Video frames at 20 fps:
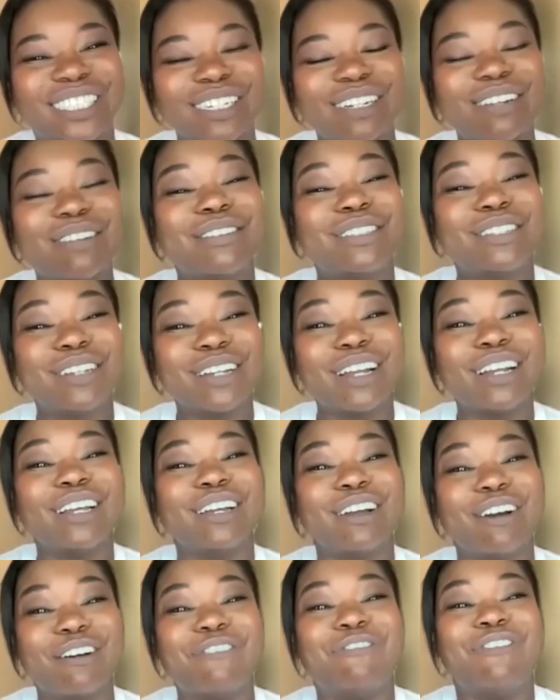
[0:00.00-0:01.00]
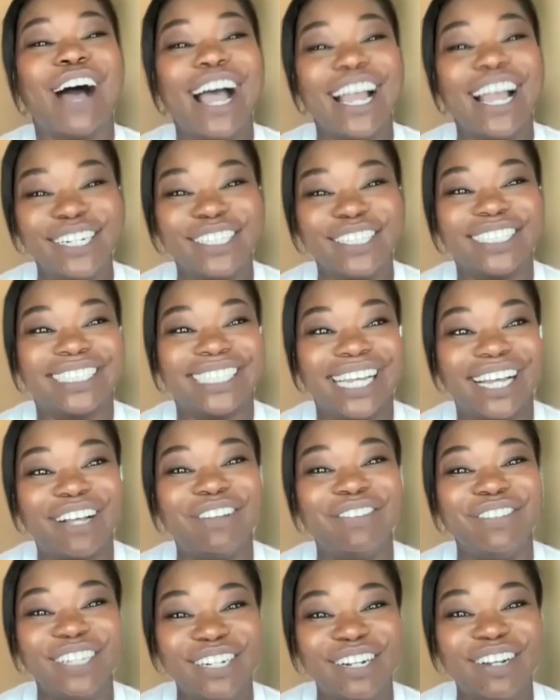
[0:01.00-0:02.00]
truth. You're gonna go find
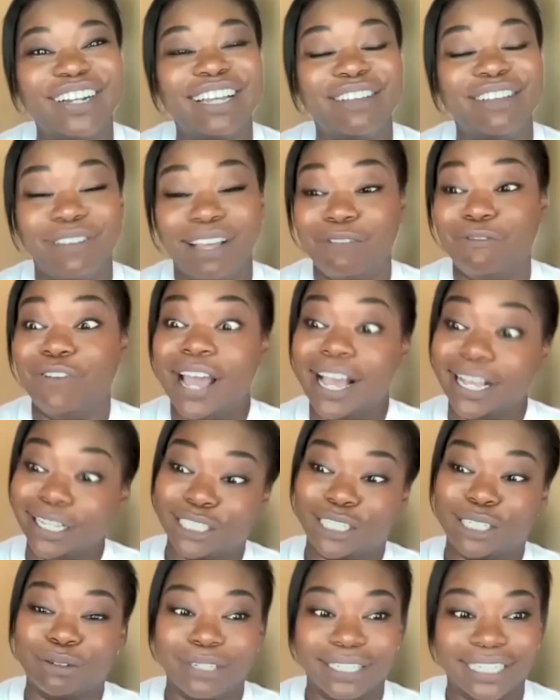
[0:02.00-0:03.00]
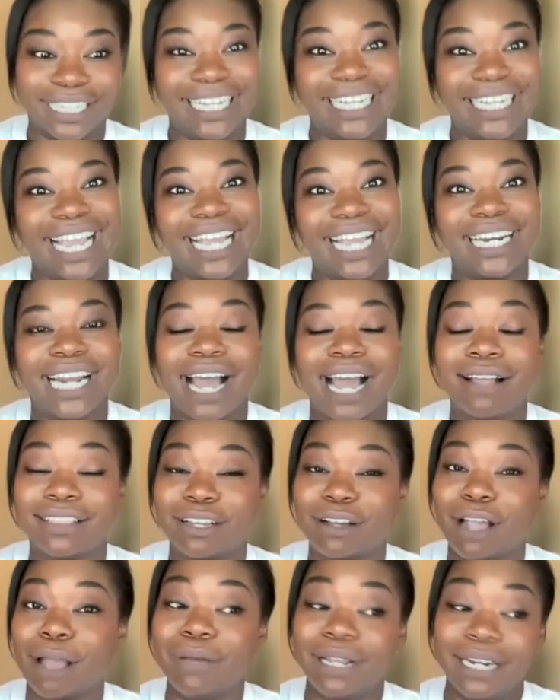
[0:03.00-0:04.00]
yourself, you know, eventually getting out
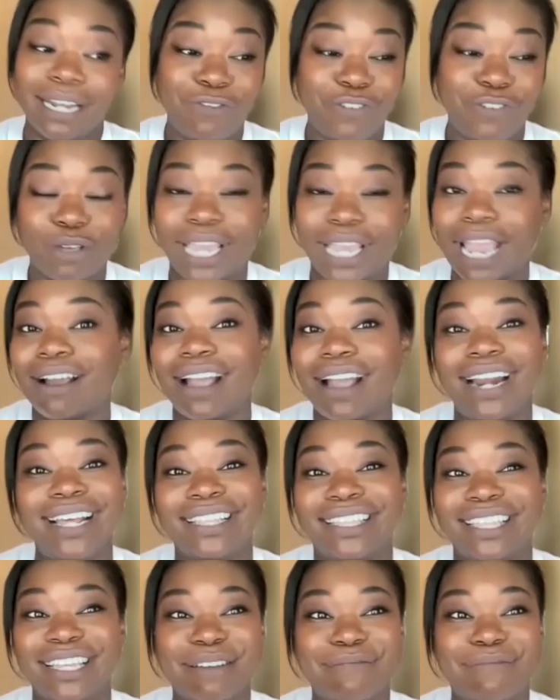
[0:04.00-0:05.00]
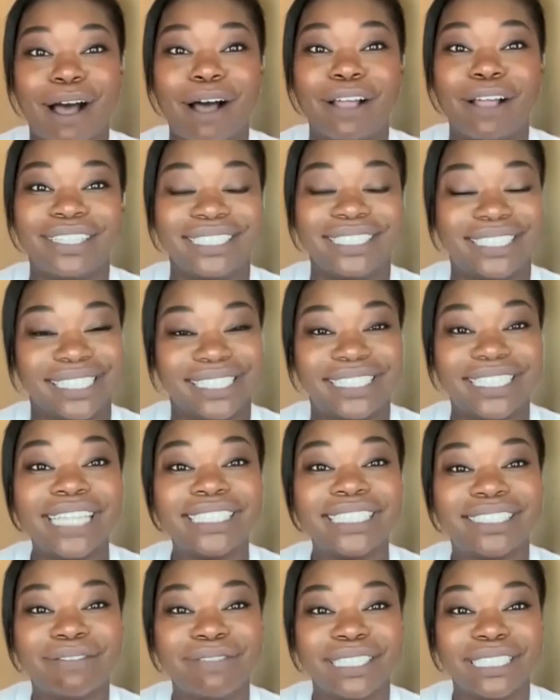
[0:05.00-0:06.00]
there. I mean, if you care anything about the
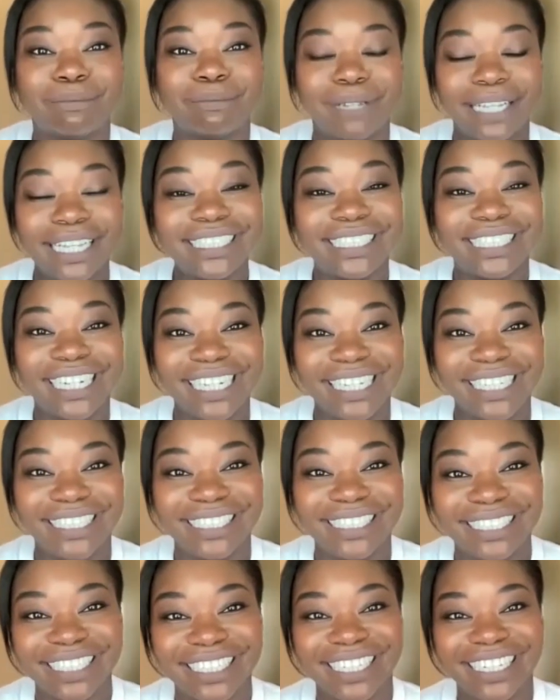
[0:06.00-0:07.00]
success of this business,